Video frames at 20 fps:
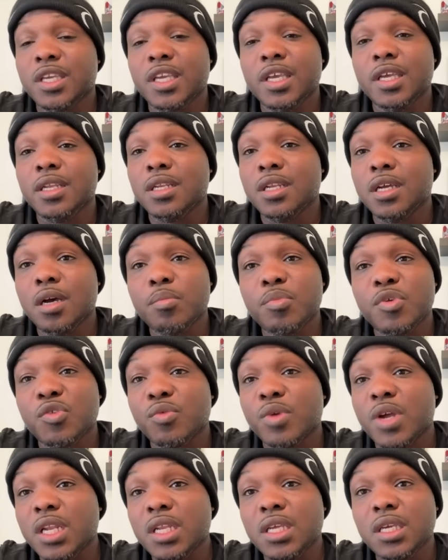Getting up
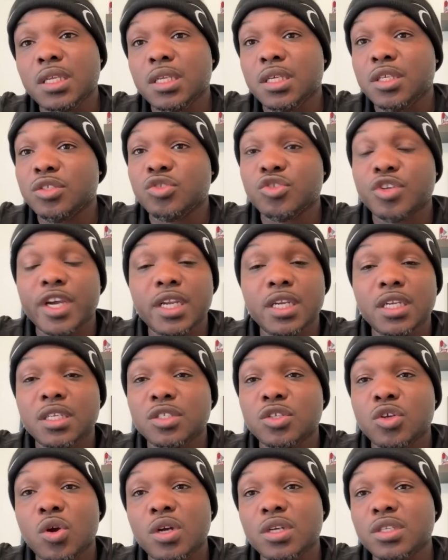and running and
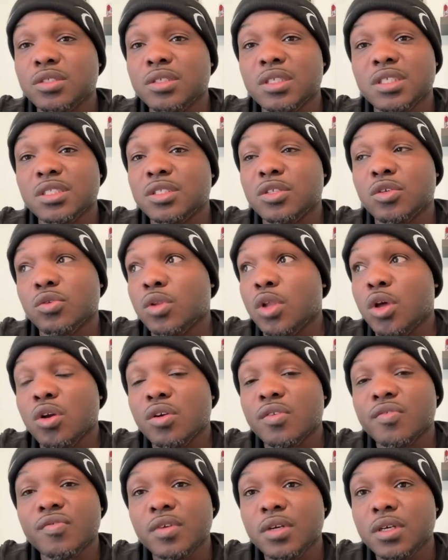training as hard as you is no
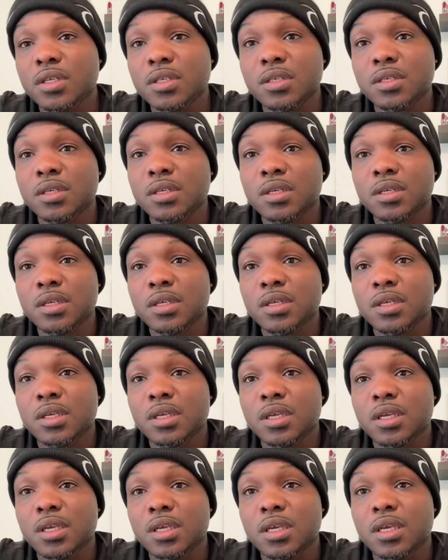longer fun.
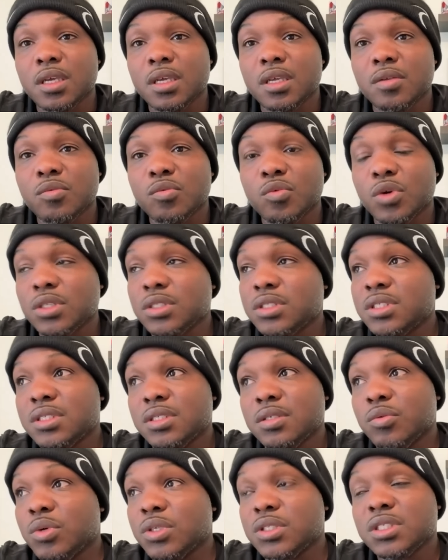And
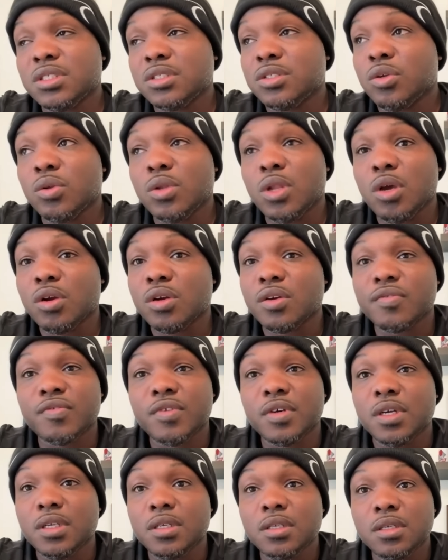once it's no longer
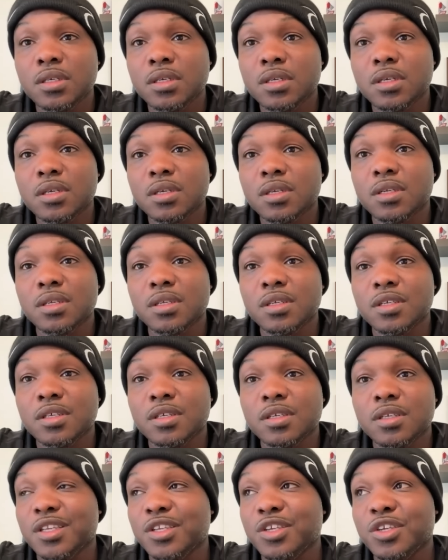fun, you
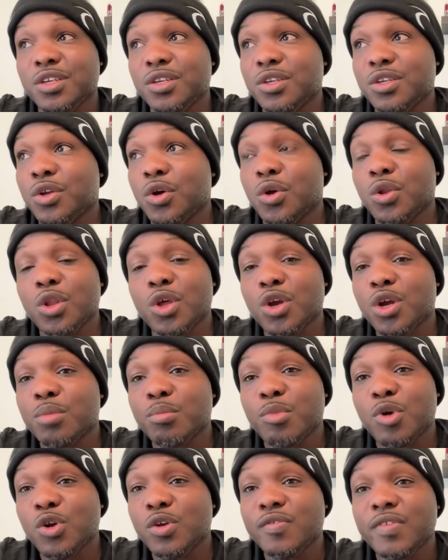know, and you're no
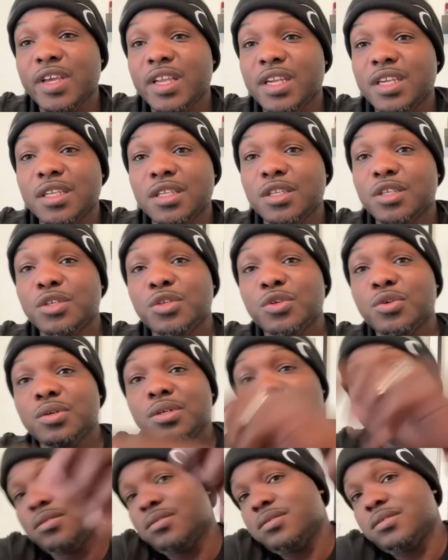longer motivated to
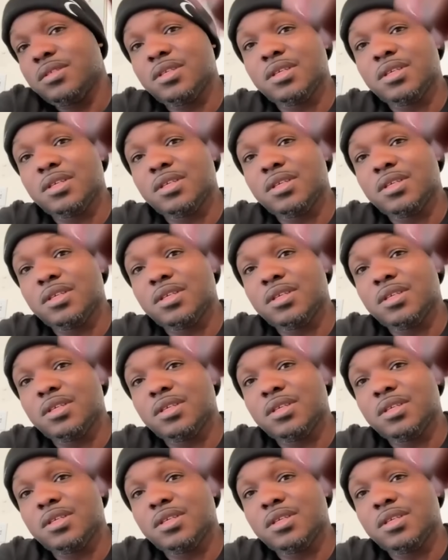do it,